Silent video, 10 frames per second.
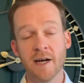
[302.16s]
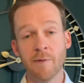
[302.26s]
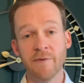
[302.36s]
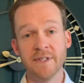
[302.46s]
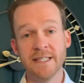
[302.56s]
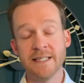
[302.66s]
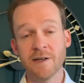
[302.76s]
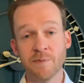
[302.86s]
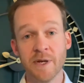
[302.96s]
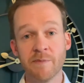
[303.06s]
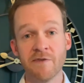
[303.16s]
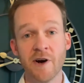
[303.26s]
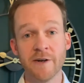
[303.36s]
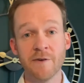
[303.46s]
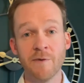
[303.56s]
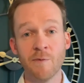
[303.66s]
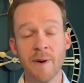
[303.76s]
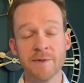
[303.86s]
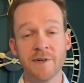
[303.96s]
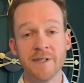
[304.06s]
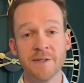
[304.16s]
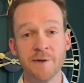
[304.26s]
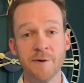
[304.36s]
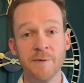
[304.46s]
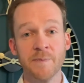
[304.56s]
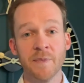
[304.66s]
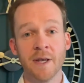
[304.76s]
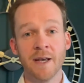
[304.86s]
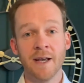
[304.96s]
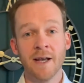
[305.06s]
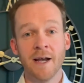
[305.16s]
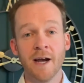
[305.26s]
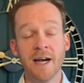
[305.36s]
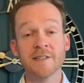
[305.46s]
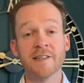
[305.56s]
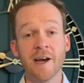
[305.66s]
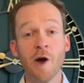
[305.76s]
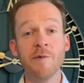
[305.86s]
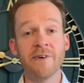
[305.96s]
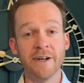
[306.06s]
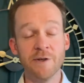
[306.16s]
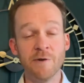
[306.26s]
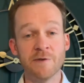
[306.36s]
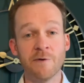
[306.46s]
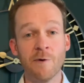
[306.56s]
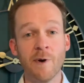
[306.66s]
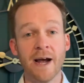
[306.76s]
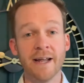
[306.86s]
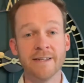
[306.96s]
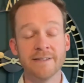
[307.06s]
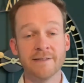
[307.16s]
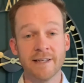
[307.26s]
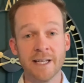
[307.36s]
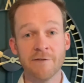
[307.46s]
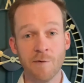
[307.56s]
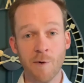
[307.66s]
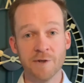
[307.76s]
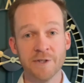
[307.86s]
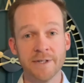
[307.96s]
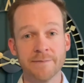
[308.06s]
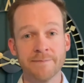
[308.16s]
with the details being provided on the website too. As I say, I hope you found it useful, and thank you for watching.